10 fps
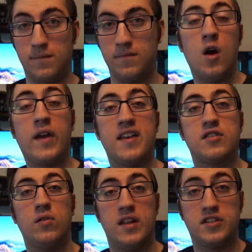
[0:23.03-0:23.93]
Okay, so
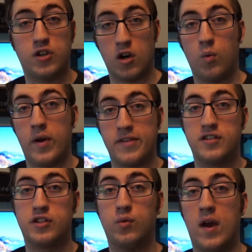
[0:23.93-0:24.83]
let's start with
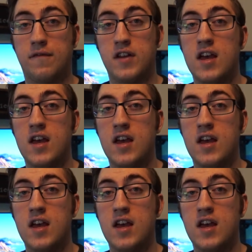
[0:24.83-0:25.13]
Swift.